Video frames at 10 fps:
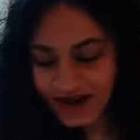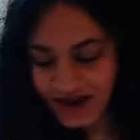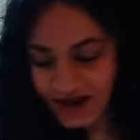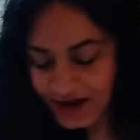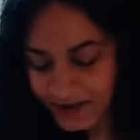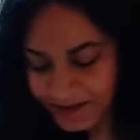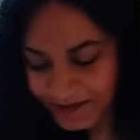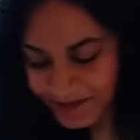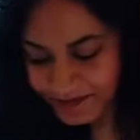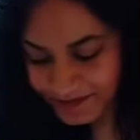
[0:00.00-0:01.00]

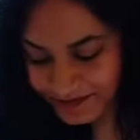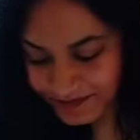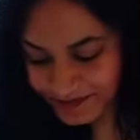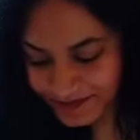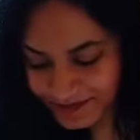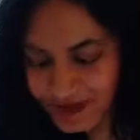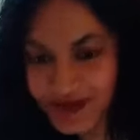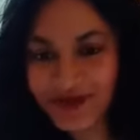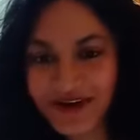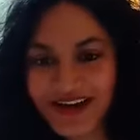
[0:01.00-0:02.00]
Um,
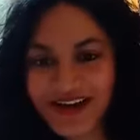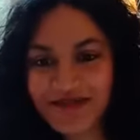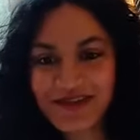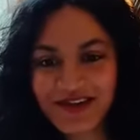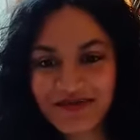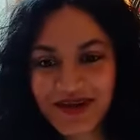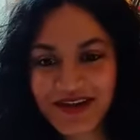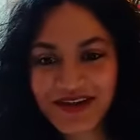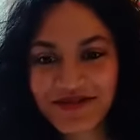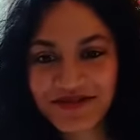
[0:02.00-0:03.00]
all right, I'm seeing
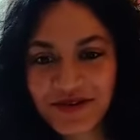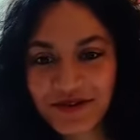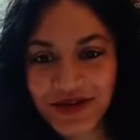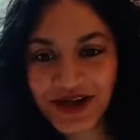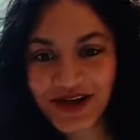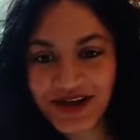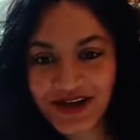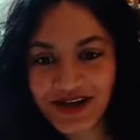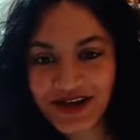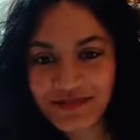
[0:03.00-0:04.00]
many of you
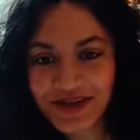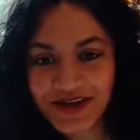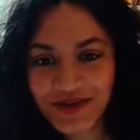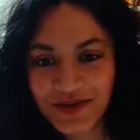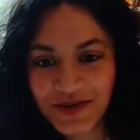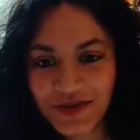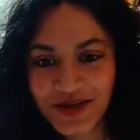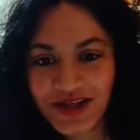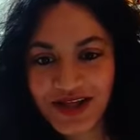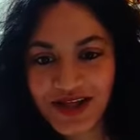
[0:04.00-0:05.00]
uh, coming to
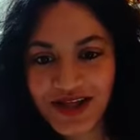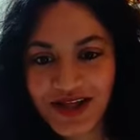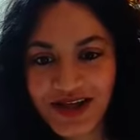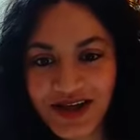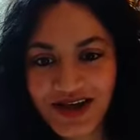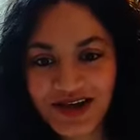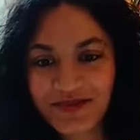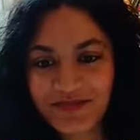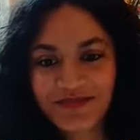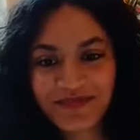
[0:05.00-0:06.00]

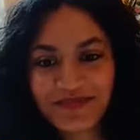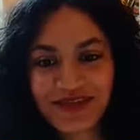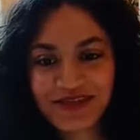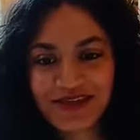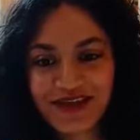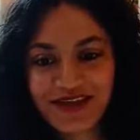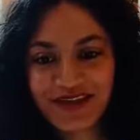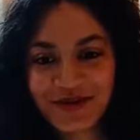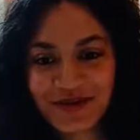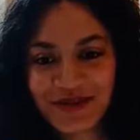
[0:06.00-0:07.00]
um, say
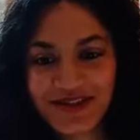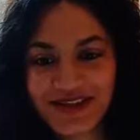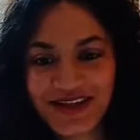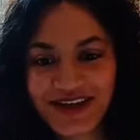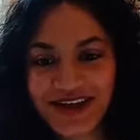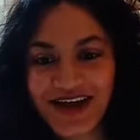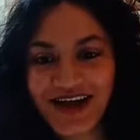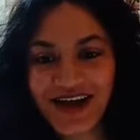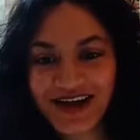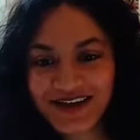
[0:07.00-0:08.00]
hello.
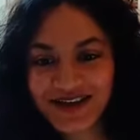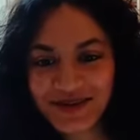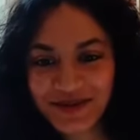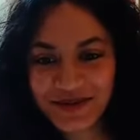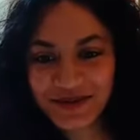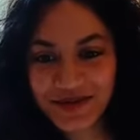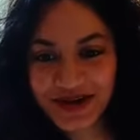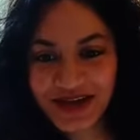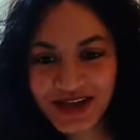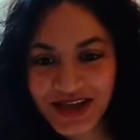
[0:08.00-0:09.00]
Hi to
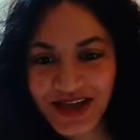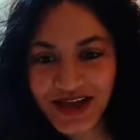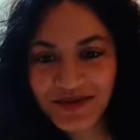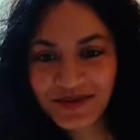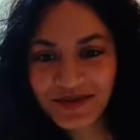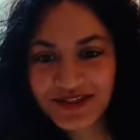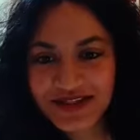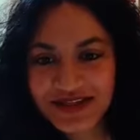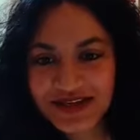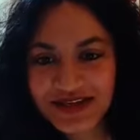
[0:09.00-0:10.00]
Neha,
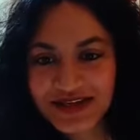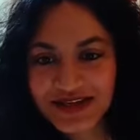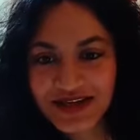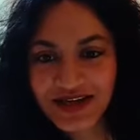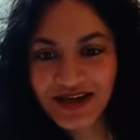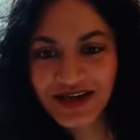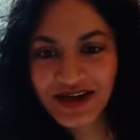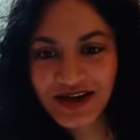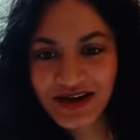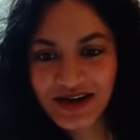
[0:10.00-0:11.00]
Mukti,
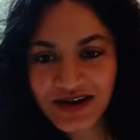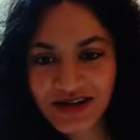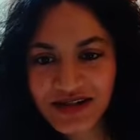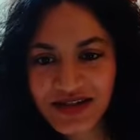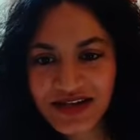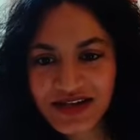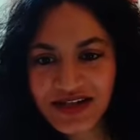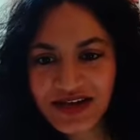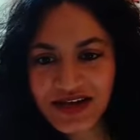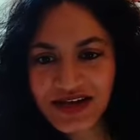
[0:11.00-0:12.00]
uh,
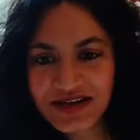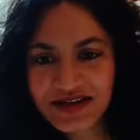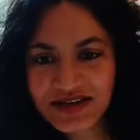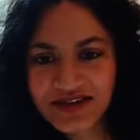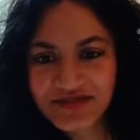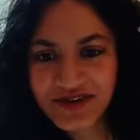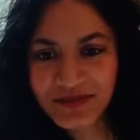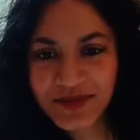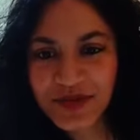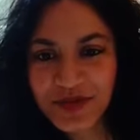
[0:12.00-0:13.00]
Selena, and
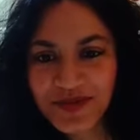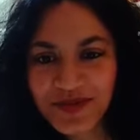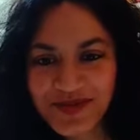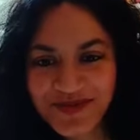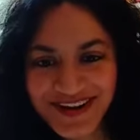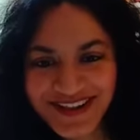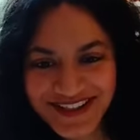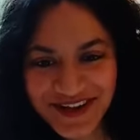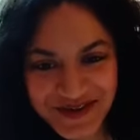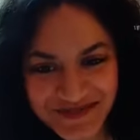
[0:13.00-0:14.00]
Shivam. No, Bloomsbury is
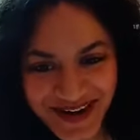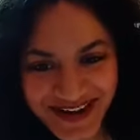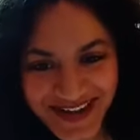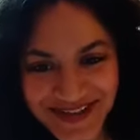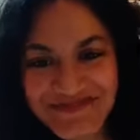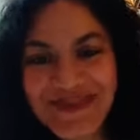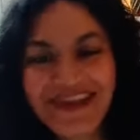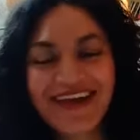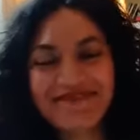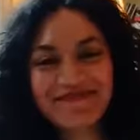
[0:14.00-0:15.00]
not my name.
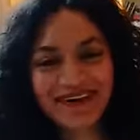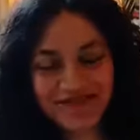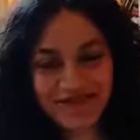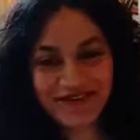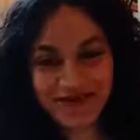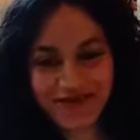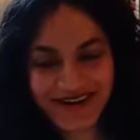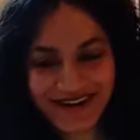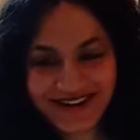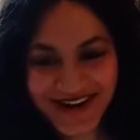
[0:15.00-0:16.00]
My name is
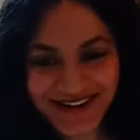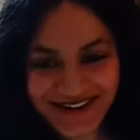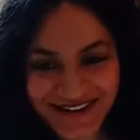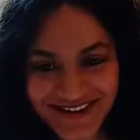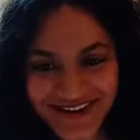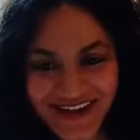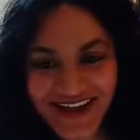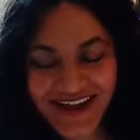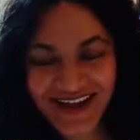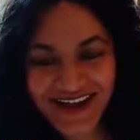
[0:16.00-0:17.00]
Rituparna Chatterjee.
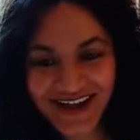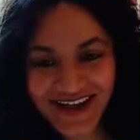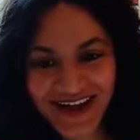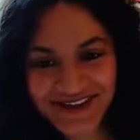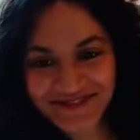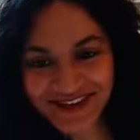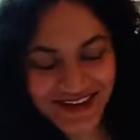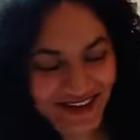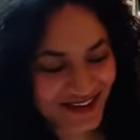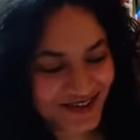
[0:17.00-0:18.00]
Uh, hi,
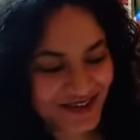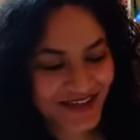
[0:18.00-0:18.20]
Vika.